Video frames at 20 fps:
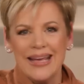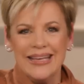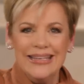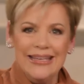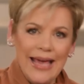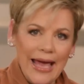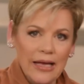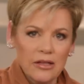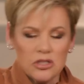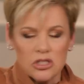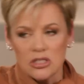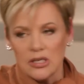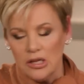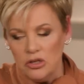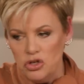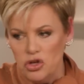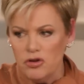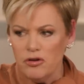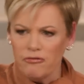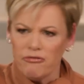Against it.
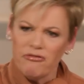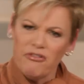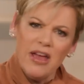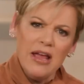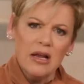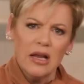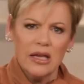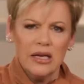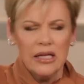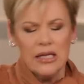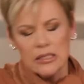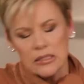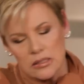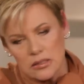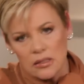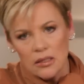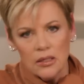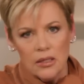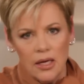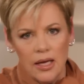And you can feel it.
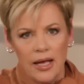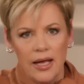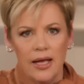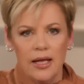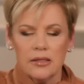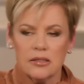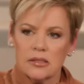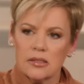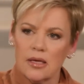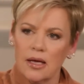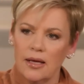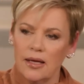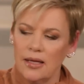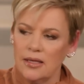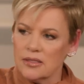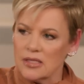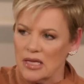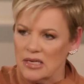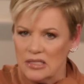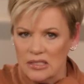
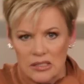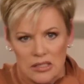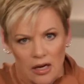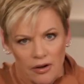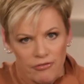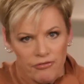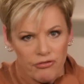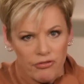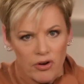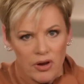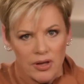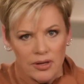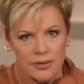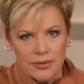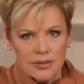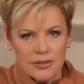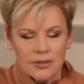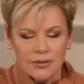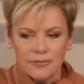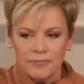It's a
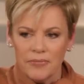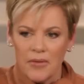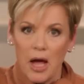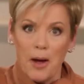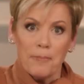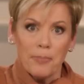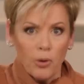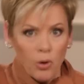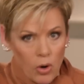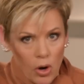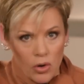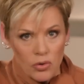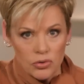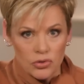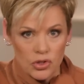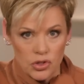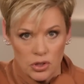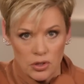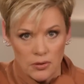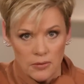different
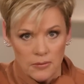approach.